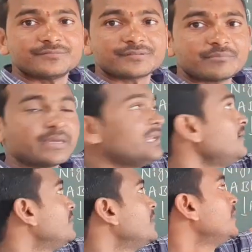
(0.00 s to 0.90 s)

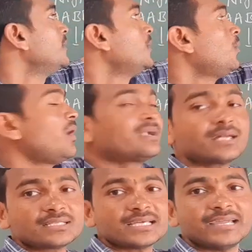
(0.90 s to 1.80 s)
female, what
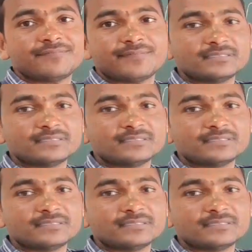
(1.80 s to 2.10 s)
are the F1